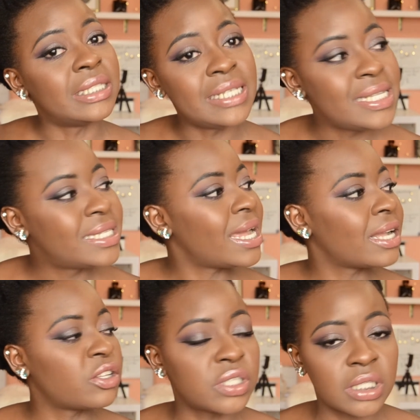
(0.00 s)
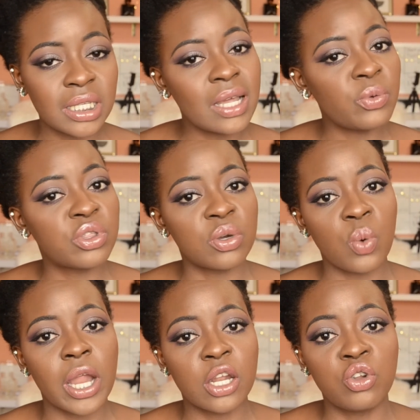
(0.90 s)
Detangles. Sit down with your
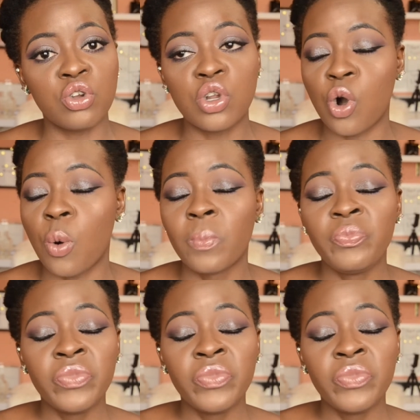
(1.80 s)
white tooth comb,